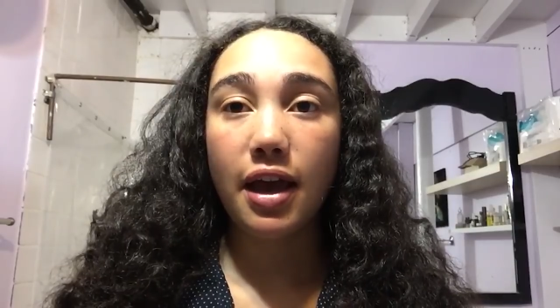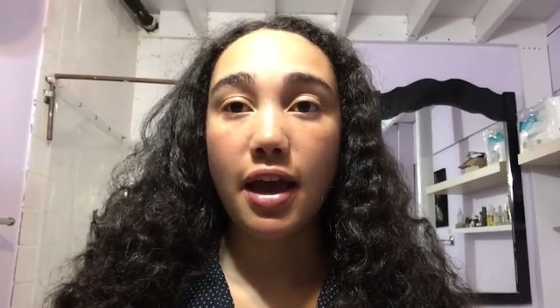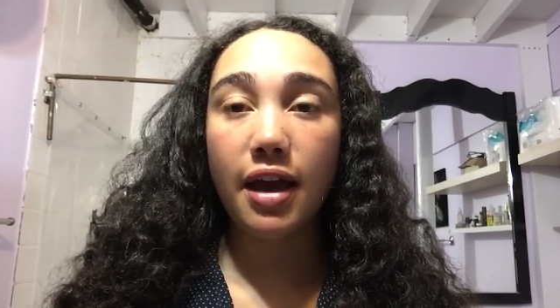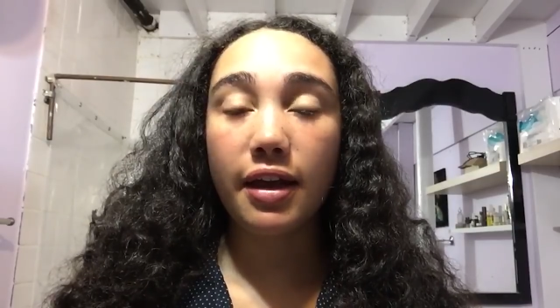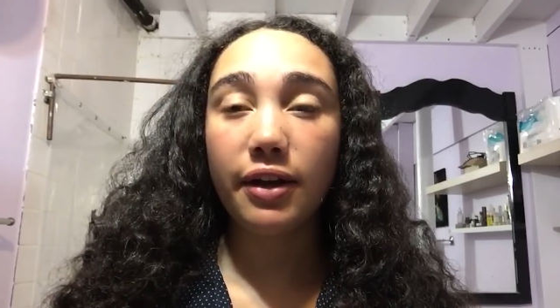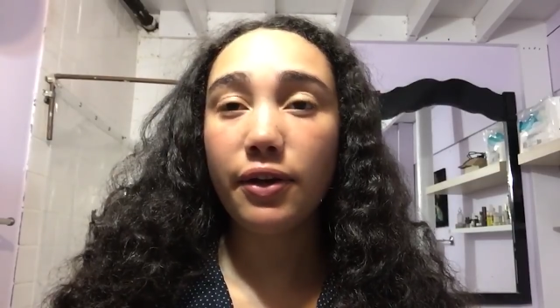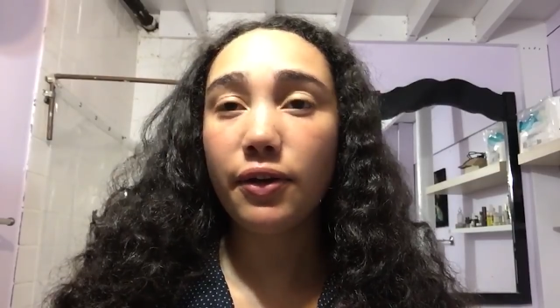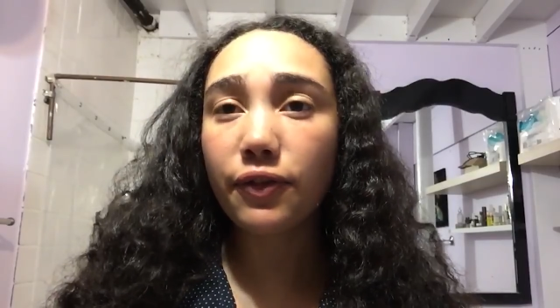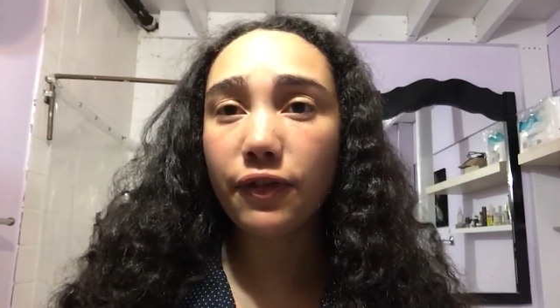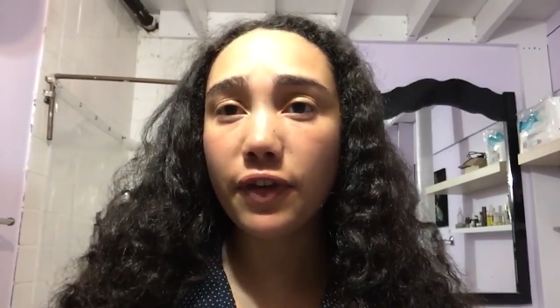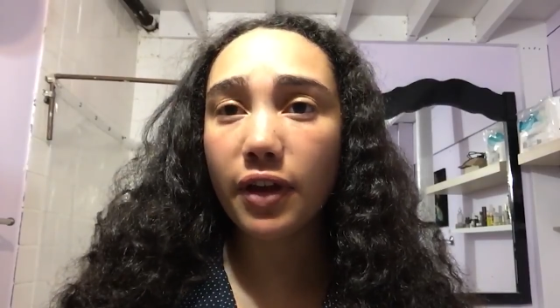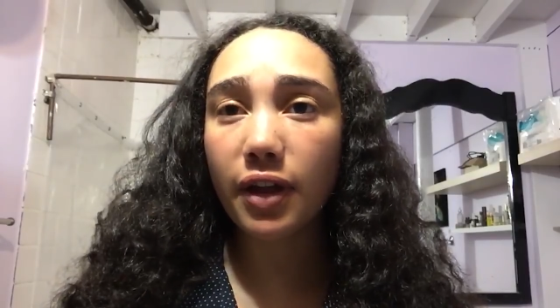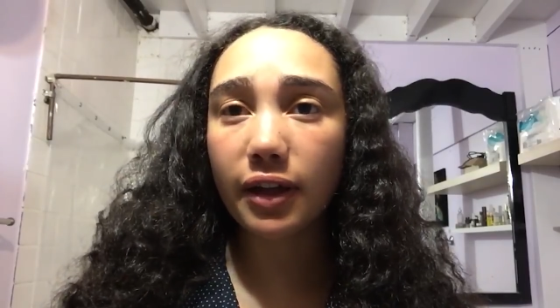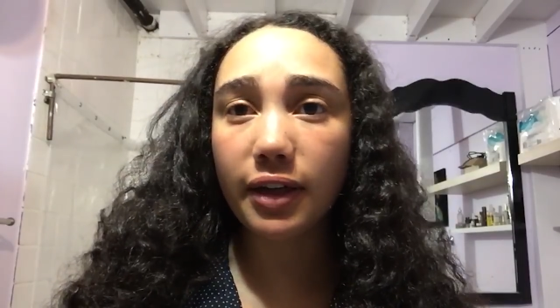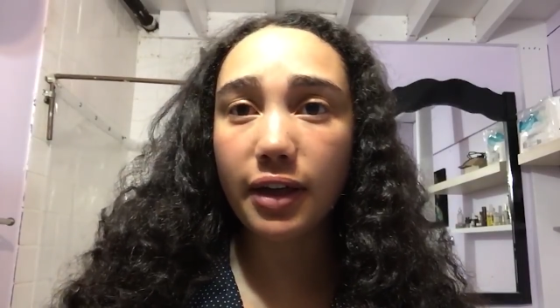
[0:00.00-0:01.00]
and I don't
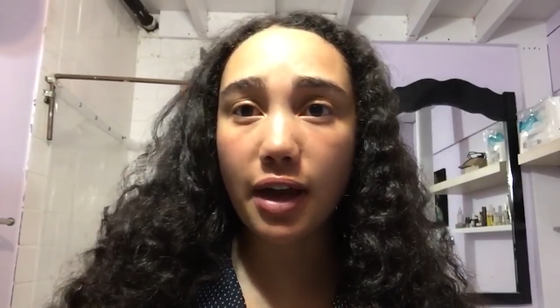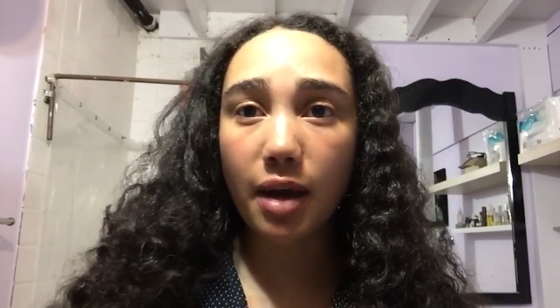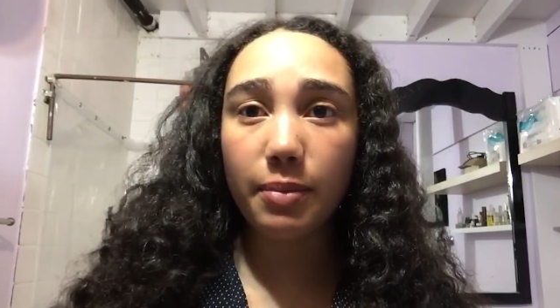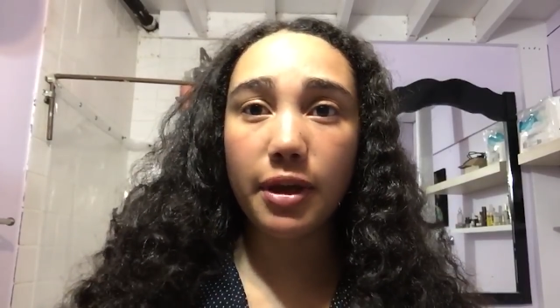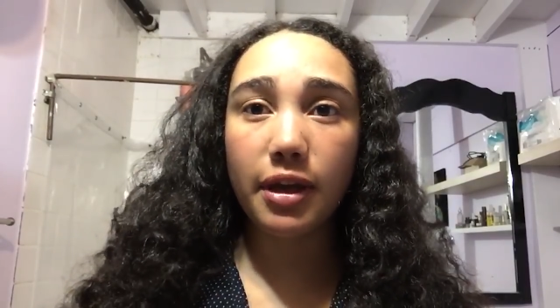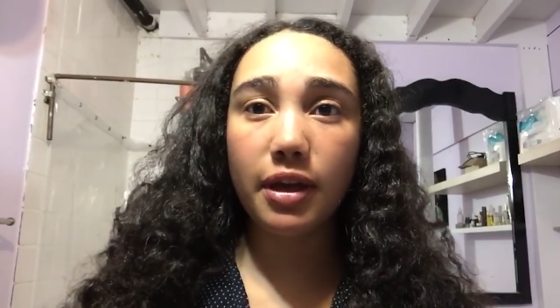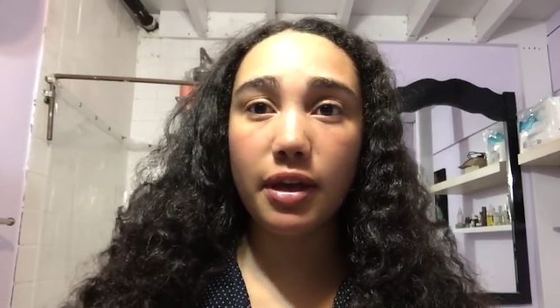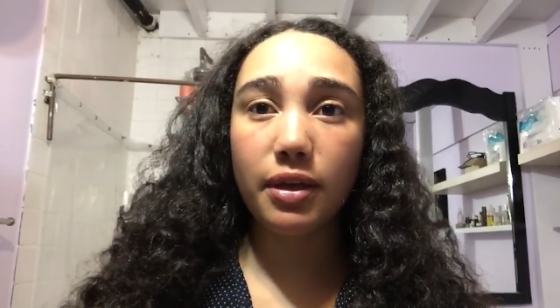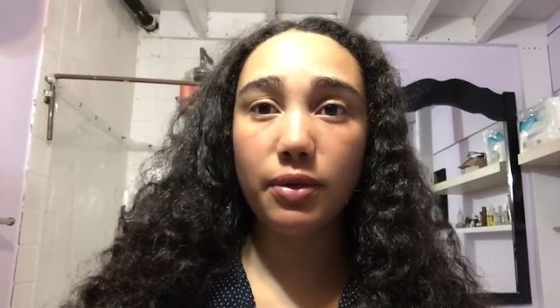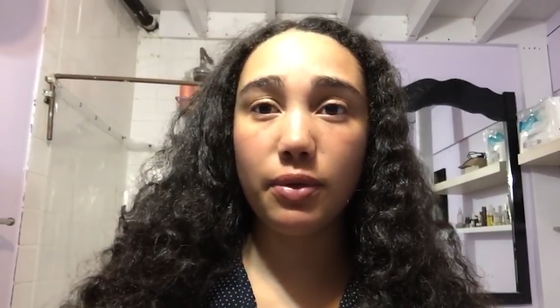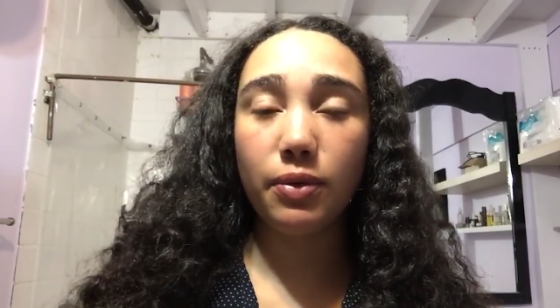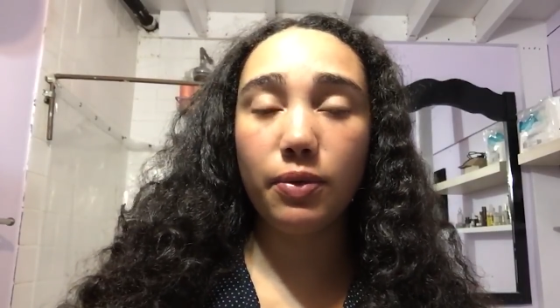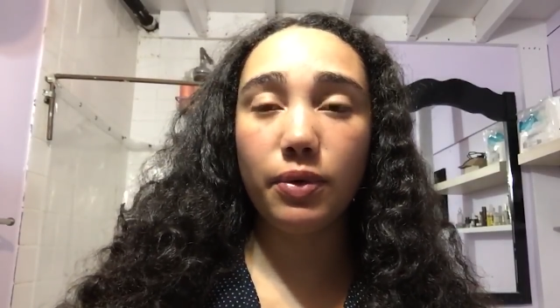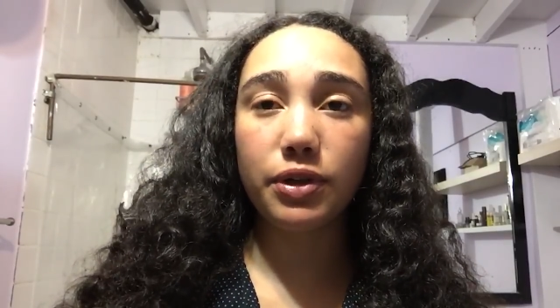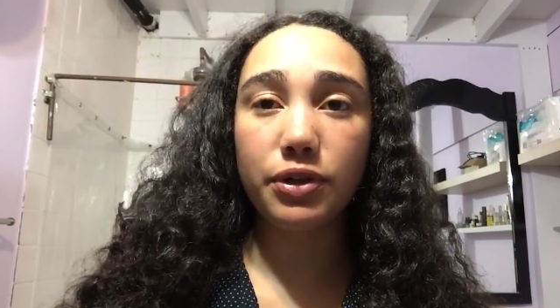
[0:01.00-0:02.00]
feel any coming in,
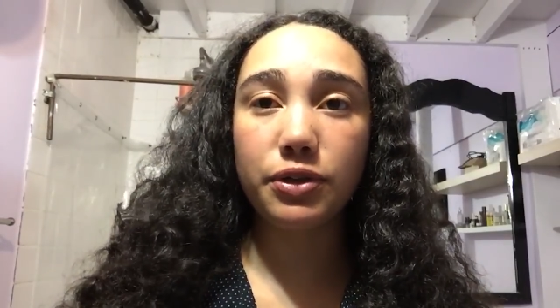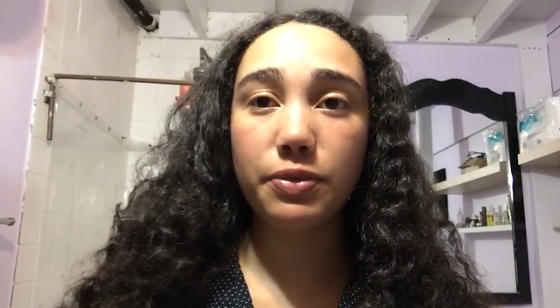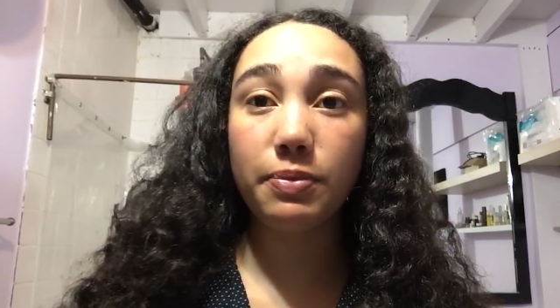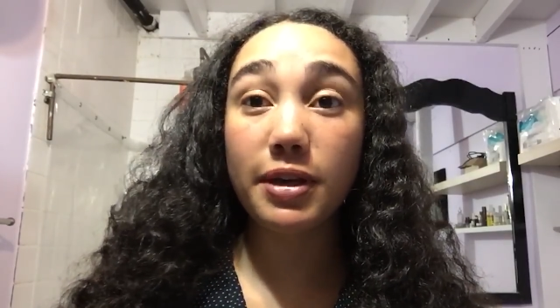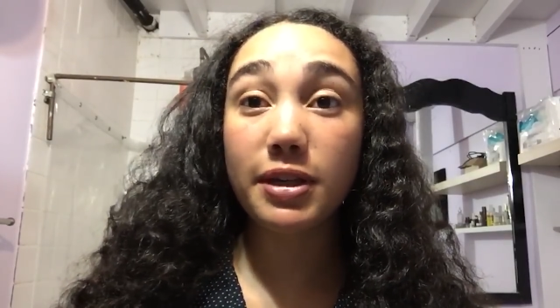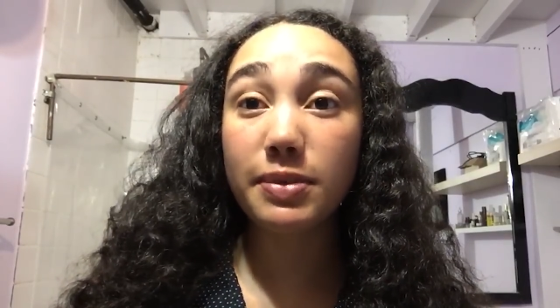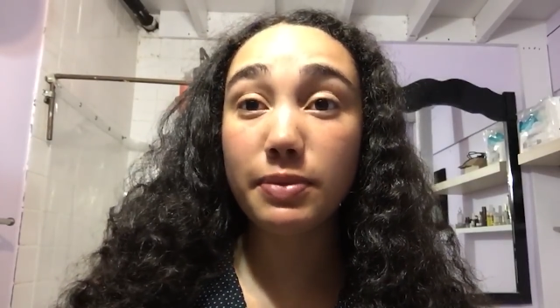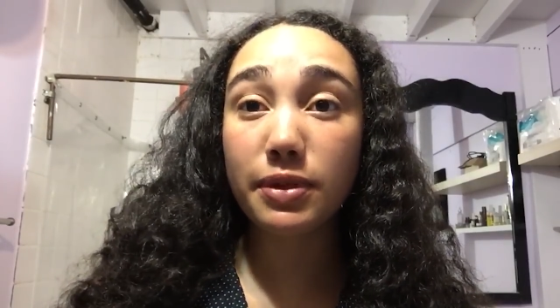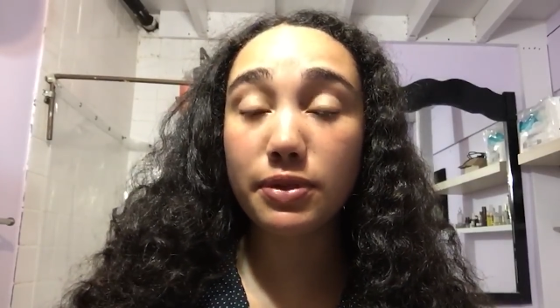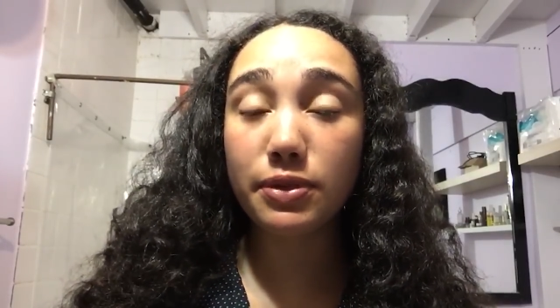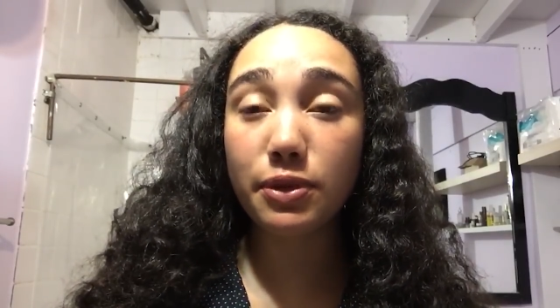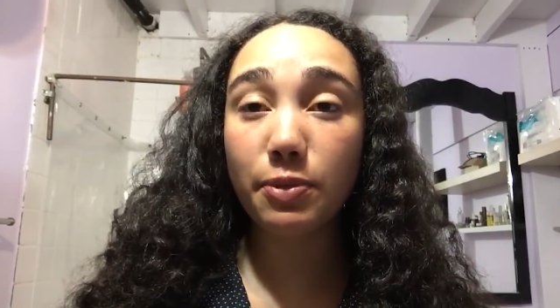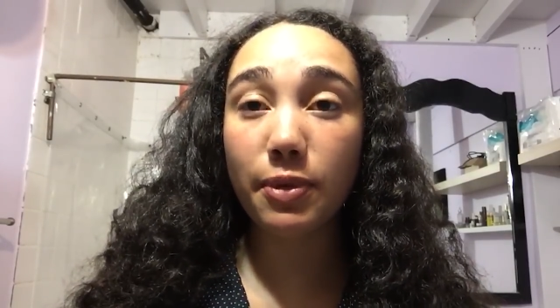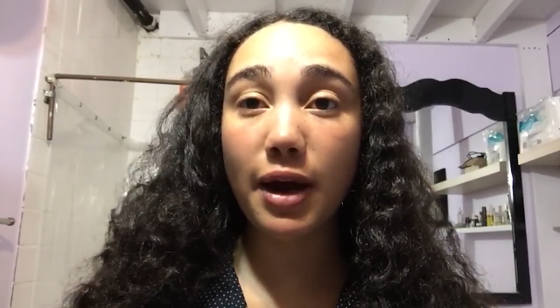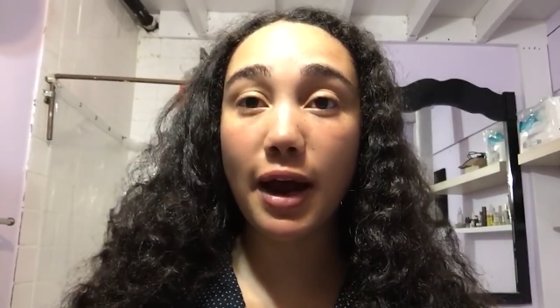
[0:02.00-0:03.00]
which makes me
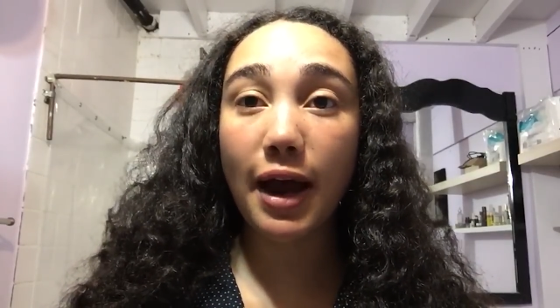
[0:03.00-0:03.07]
super